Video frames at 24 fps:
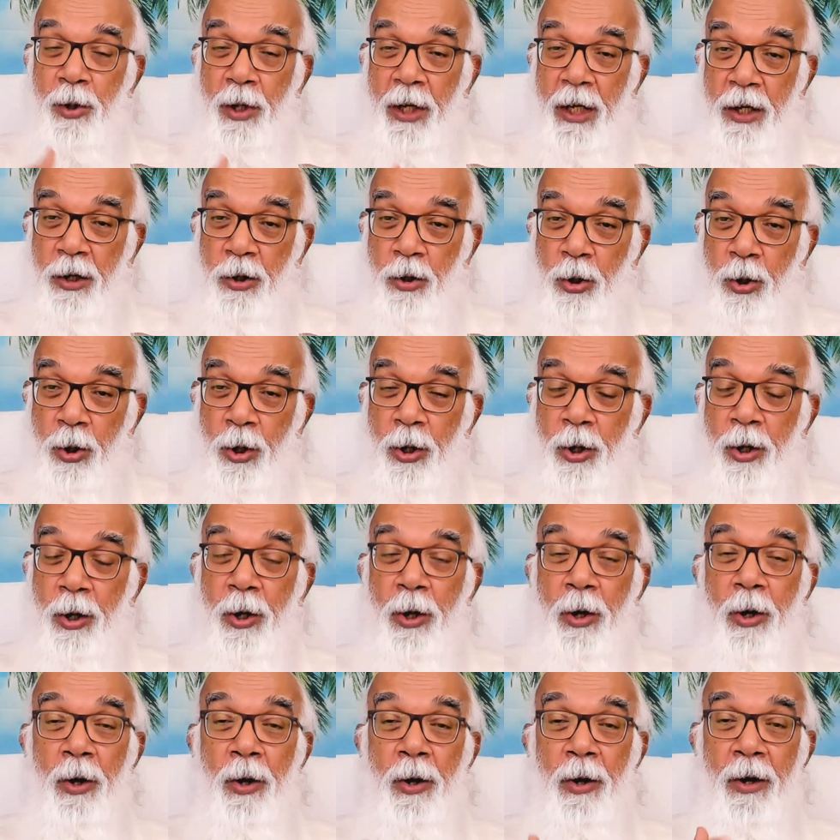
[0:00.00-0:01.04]

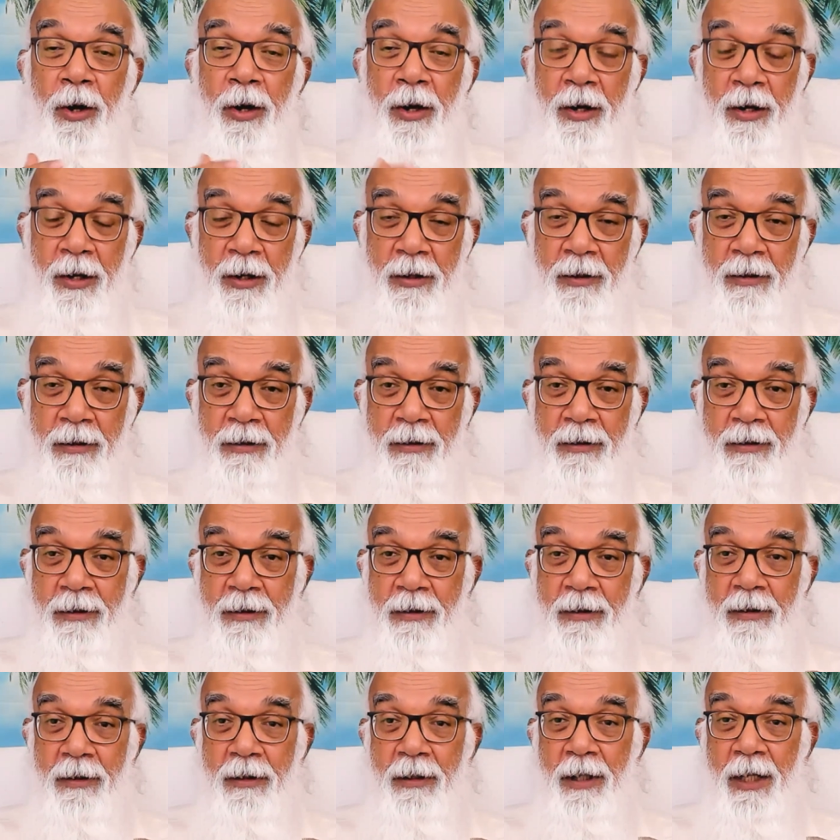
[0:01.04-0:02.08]
recall
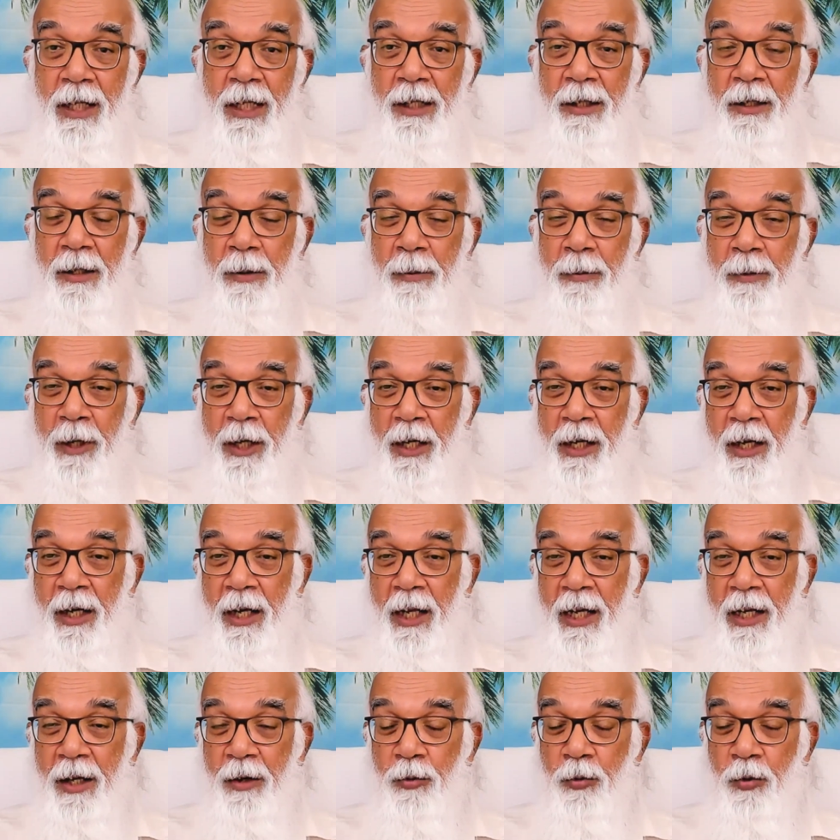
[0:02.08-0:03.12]
in the
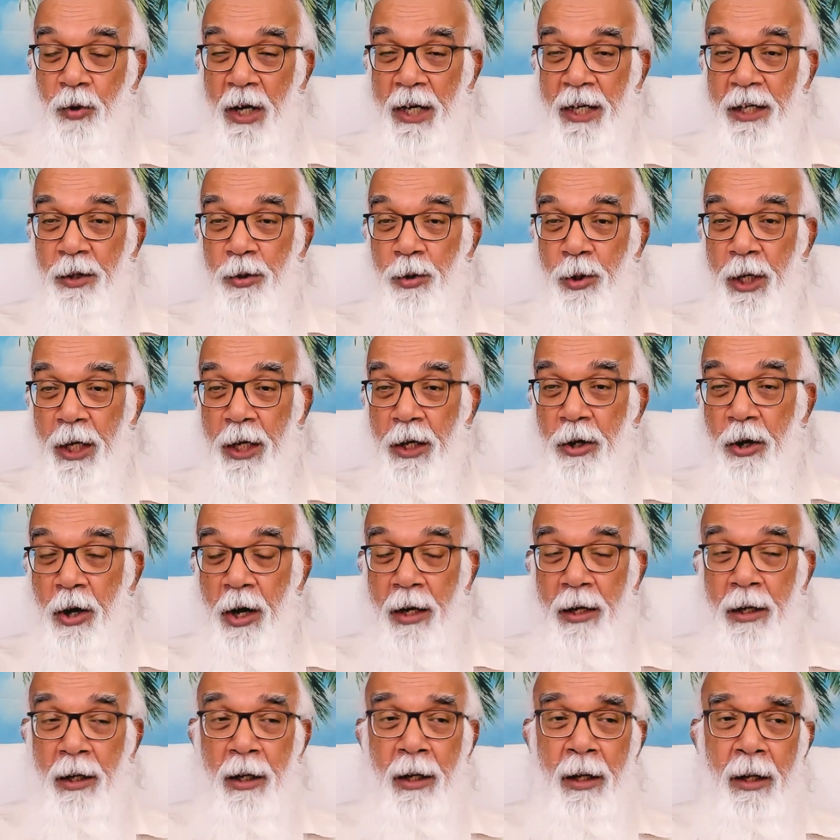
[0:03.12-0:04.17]
beginning. Why you
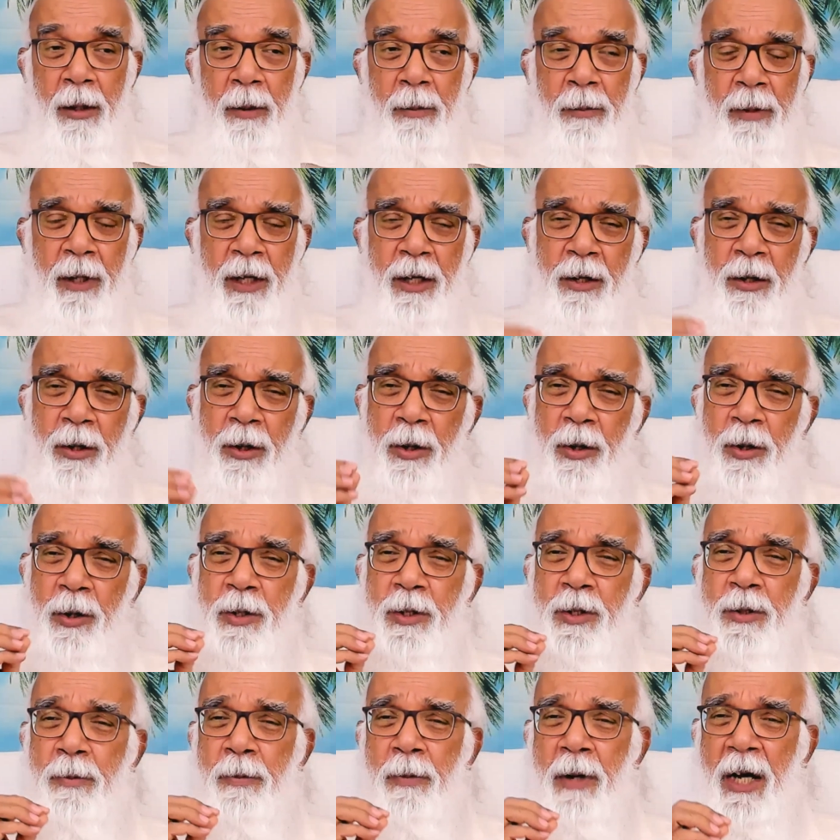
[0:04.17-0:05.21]
recall?
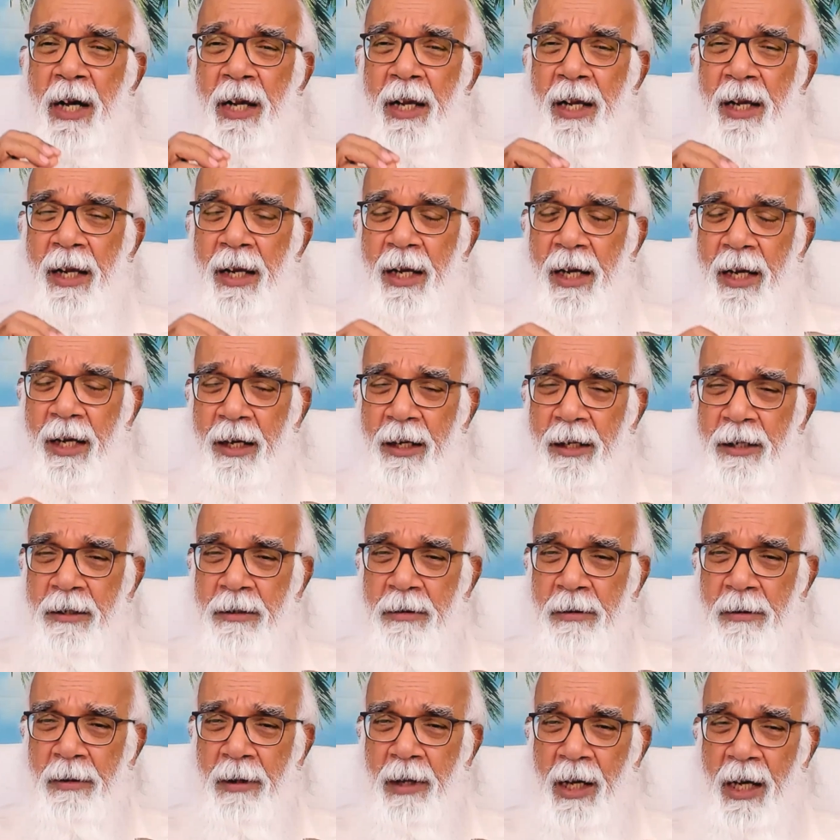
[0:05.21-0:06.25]
Because my
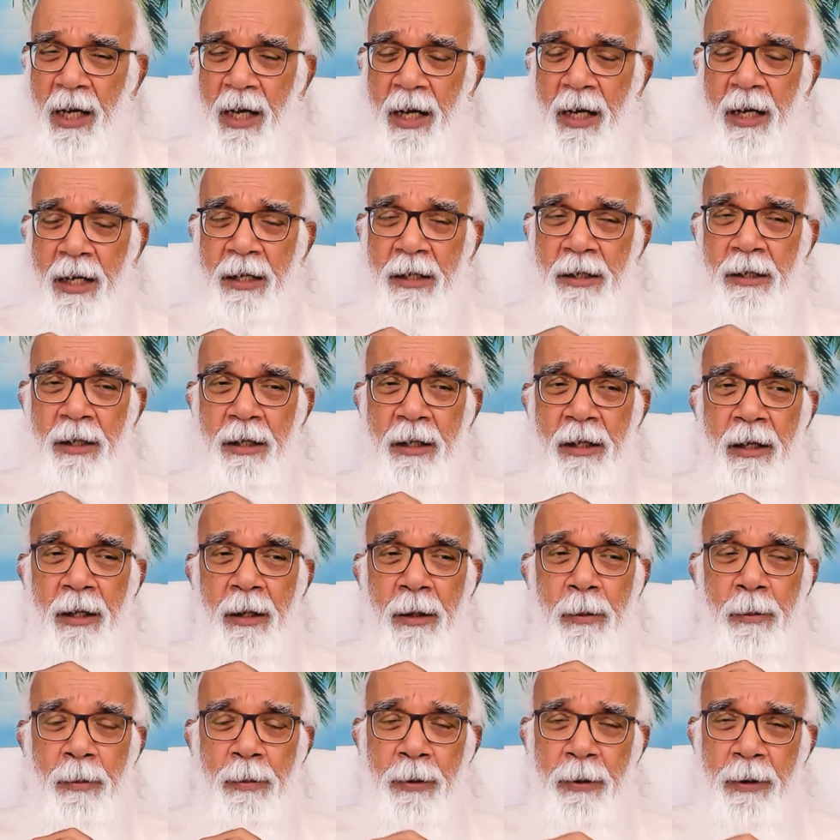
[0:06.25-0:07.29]
intellect
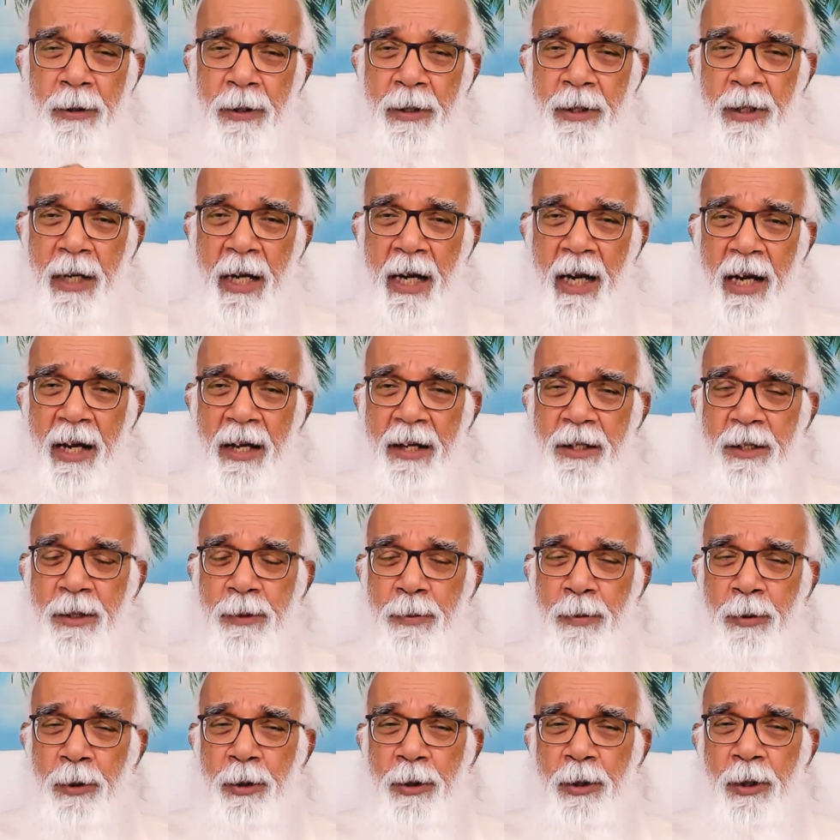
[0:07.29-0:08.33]
has
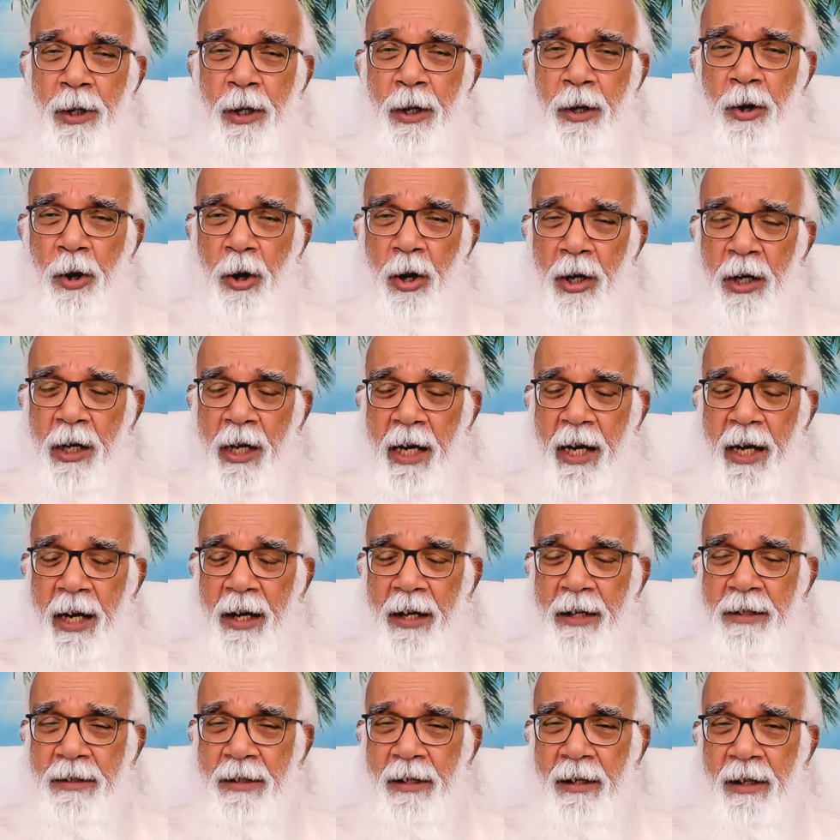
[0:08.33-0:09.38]
put the
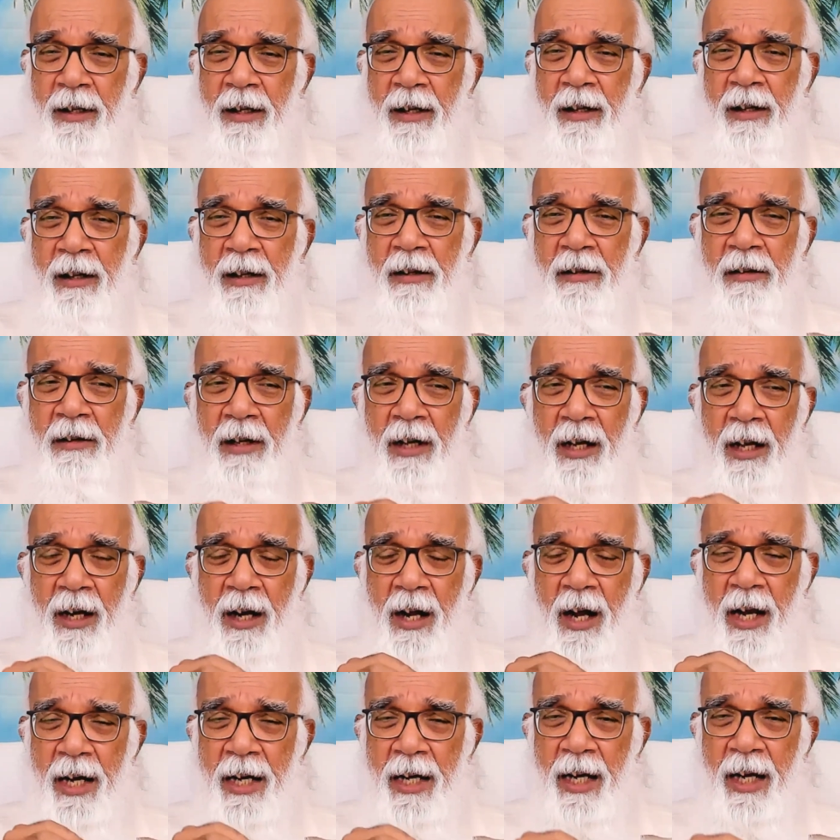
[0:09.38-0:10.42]
knowledge that
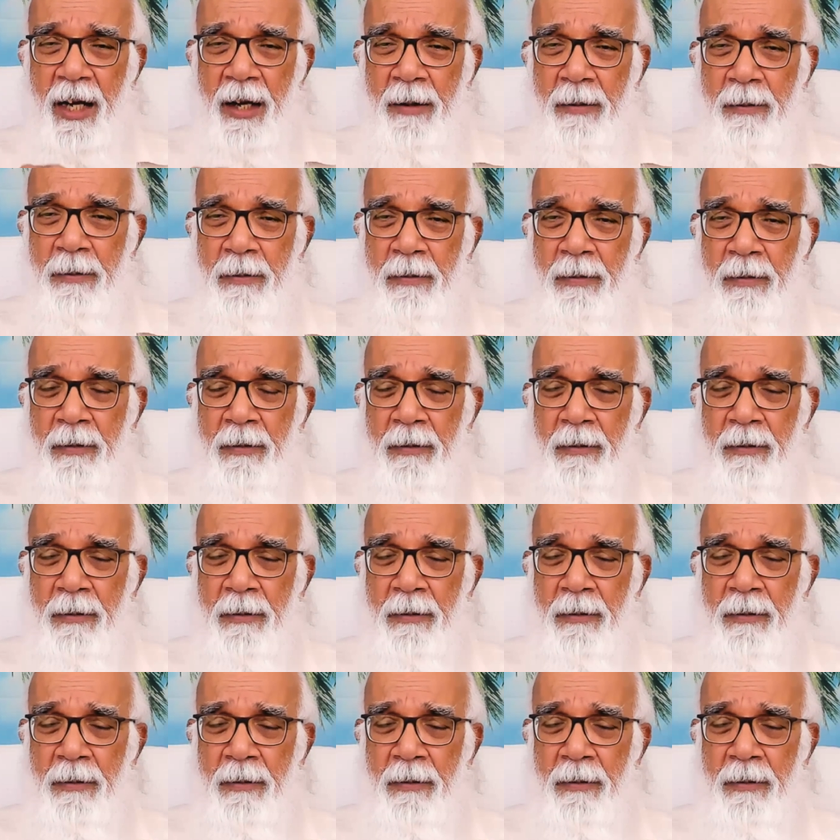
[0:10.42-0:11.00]
I am,